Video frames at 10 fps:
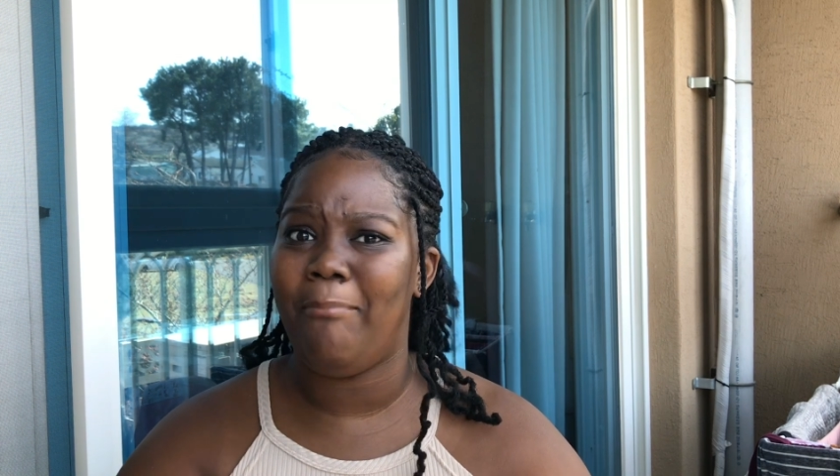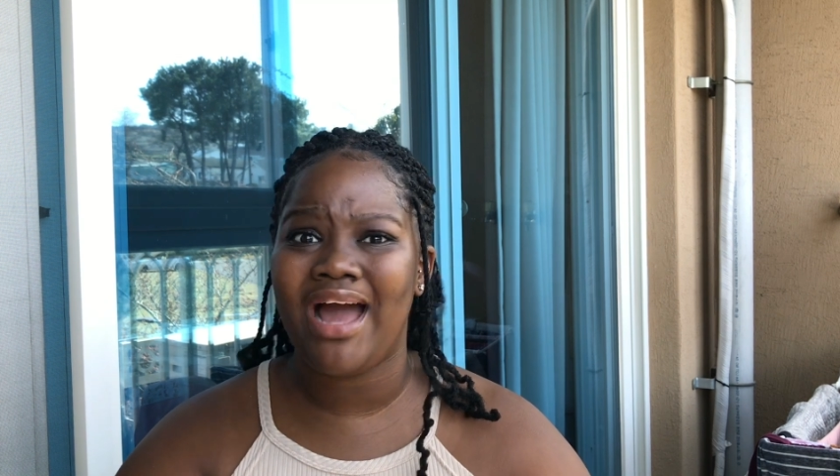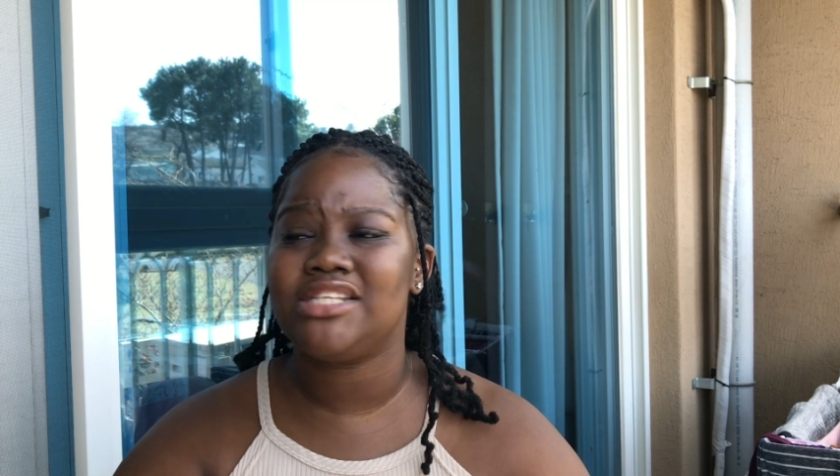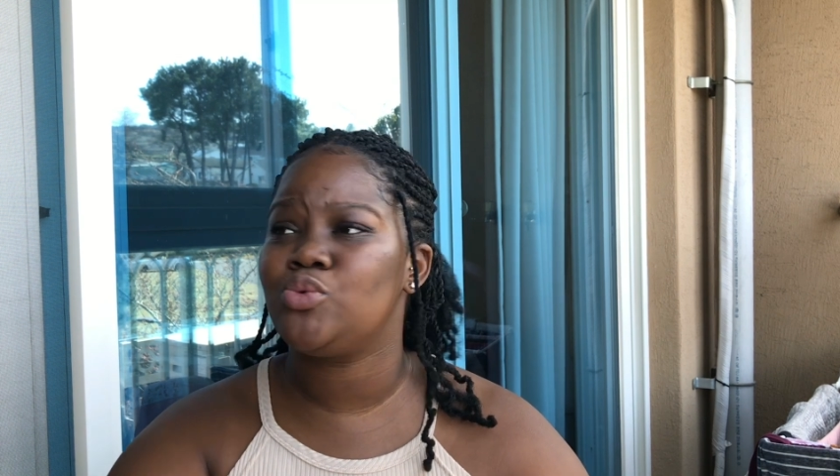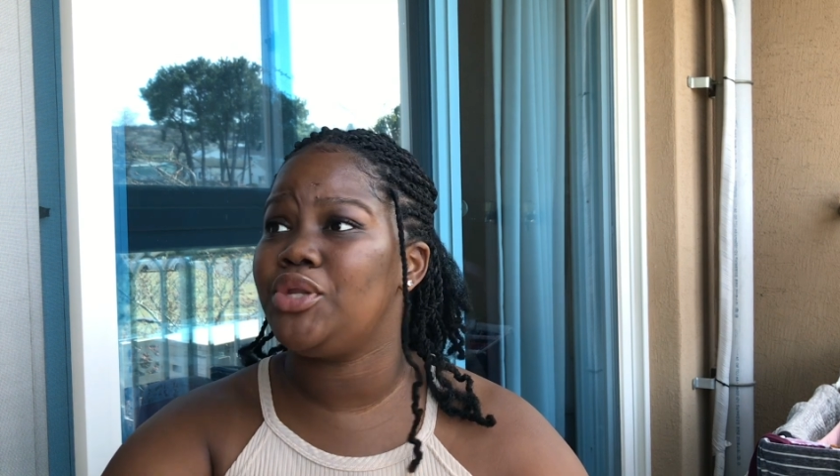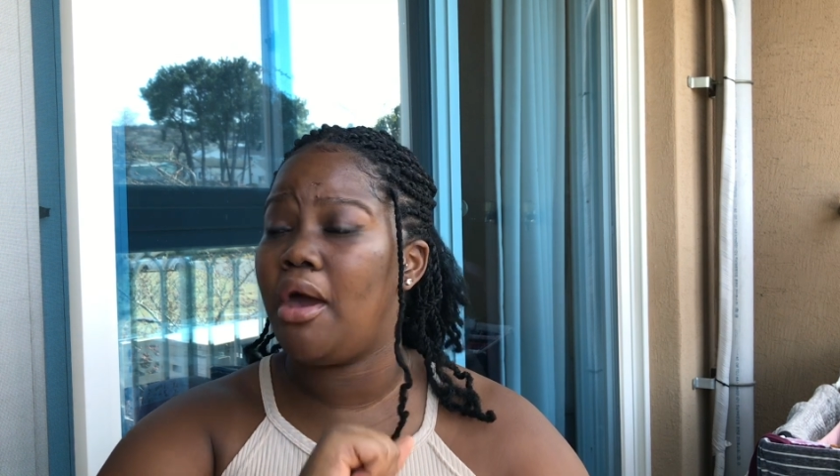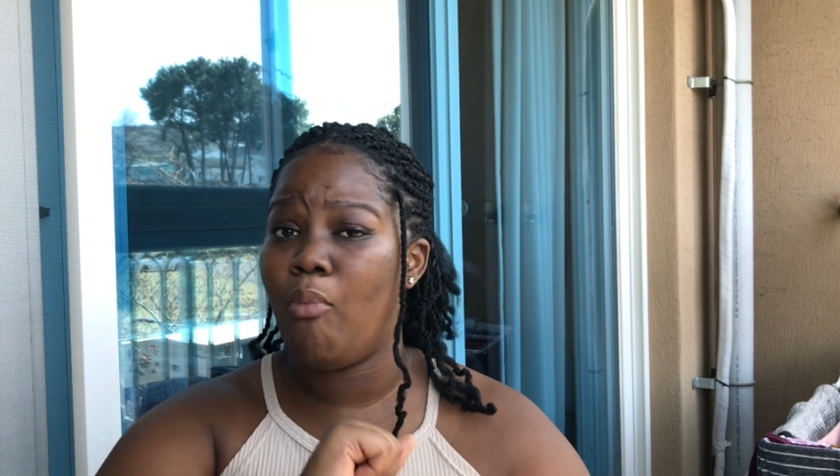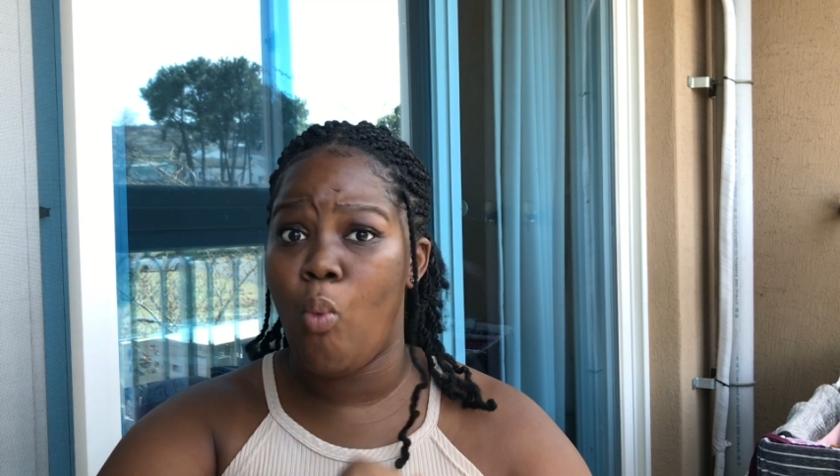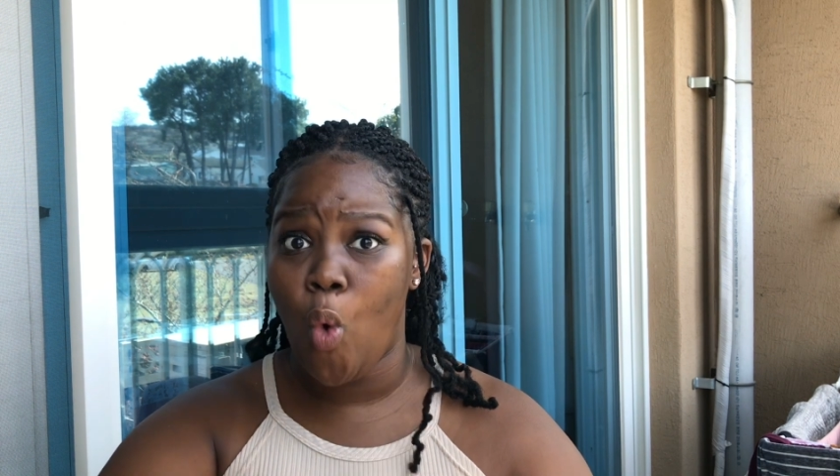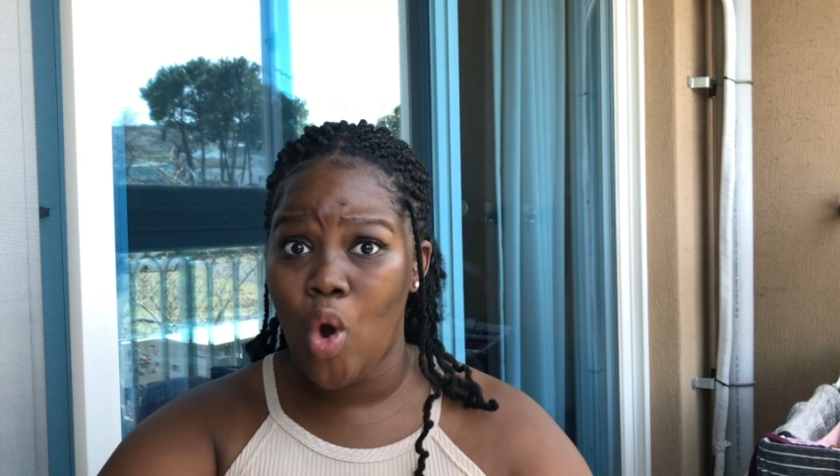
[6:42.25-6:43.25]
bus, when
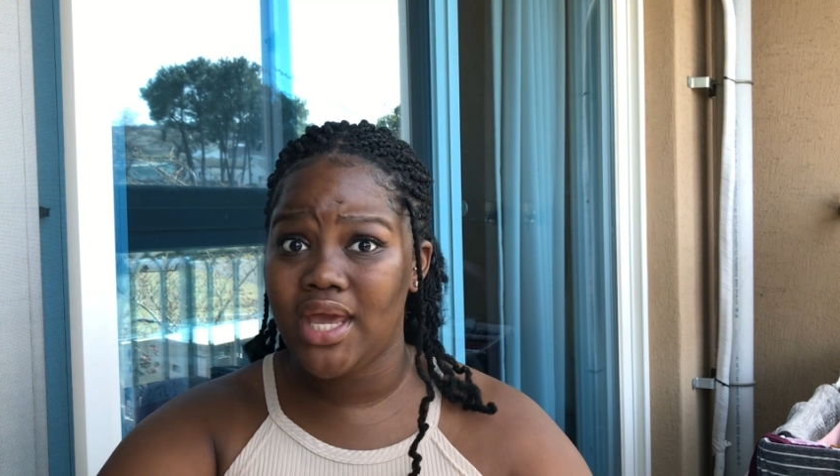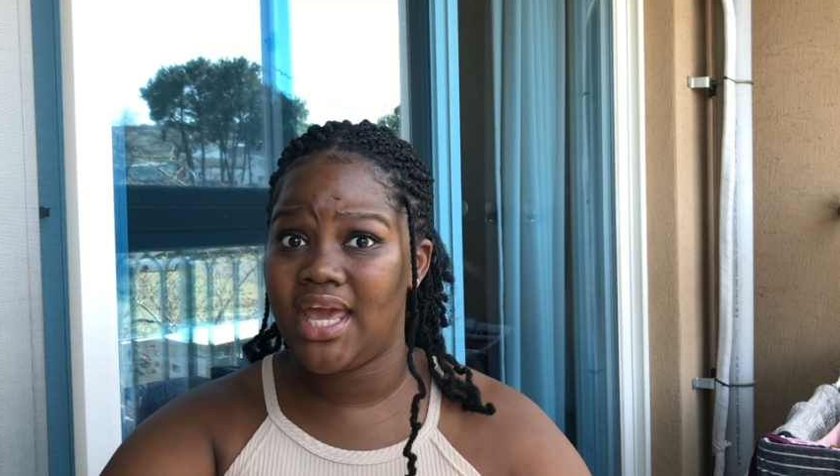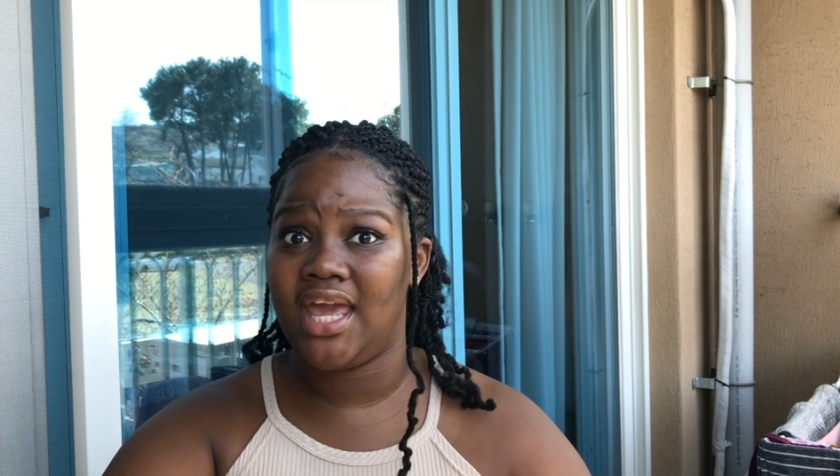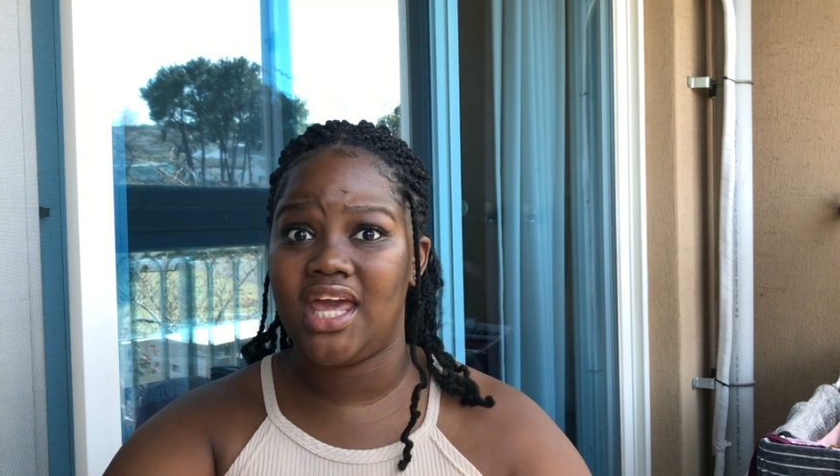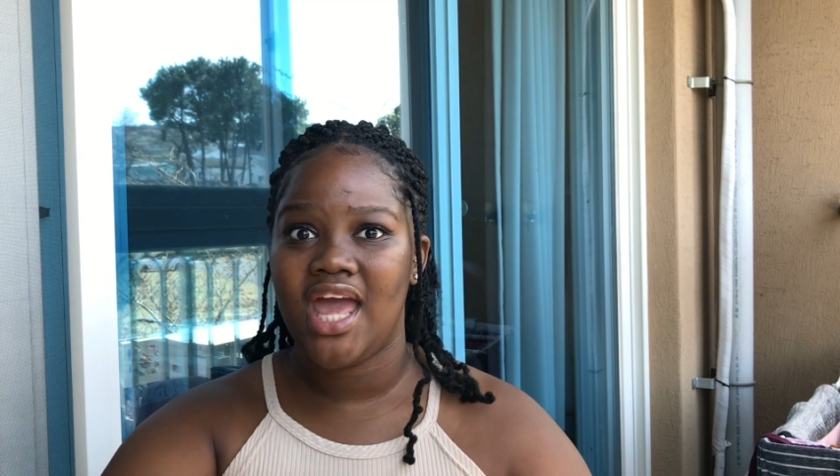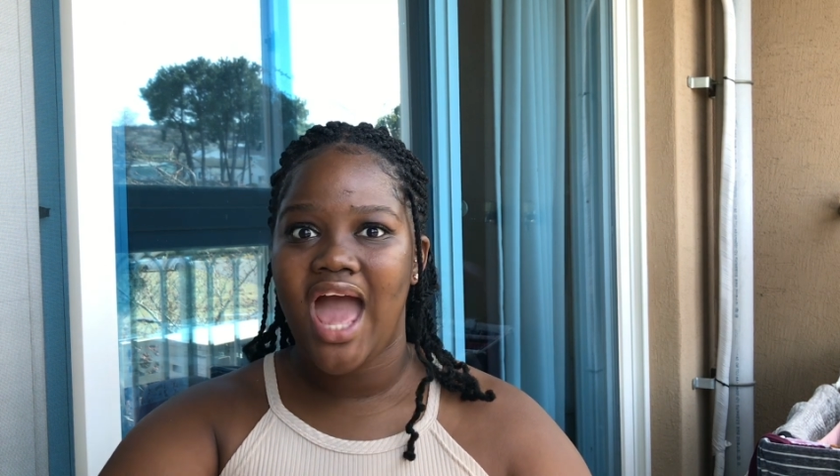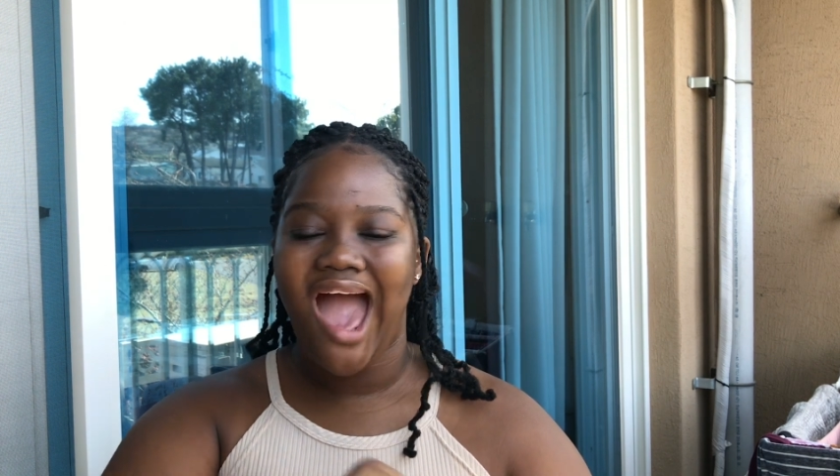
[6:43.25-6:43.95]
I'm walking,